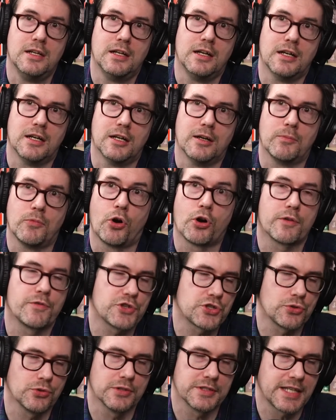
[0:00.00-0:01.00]
uh,
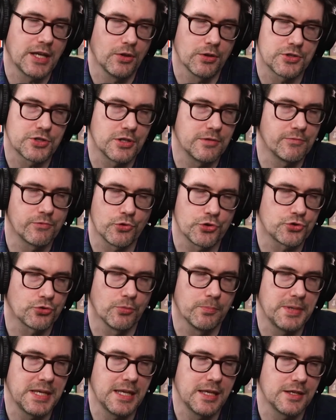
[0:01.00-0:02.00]
artificial intelligent virtual
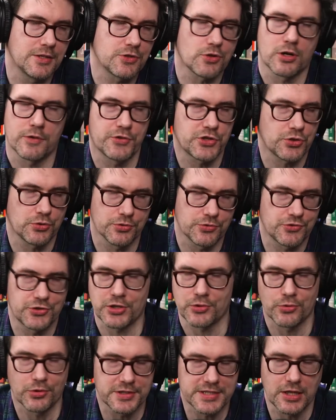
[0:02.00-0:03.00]
beings, artificial
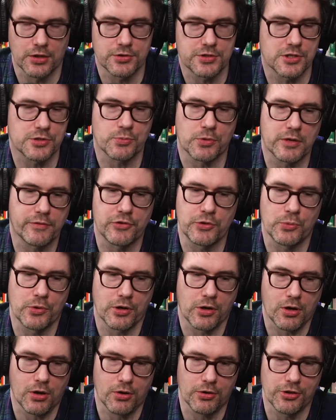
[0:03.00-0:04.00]
general intelligence, whatever you want
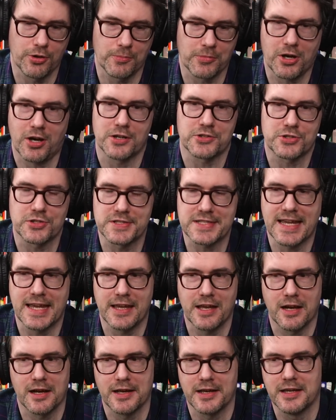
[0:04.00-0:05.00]
to call them, conscious A
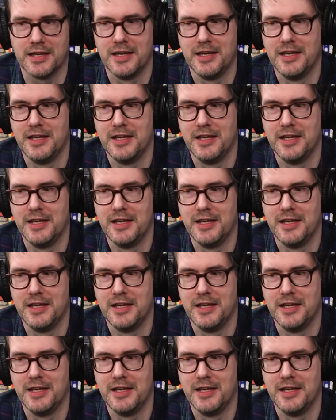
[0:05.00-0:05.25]
I,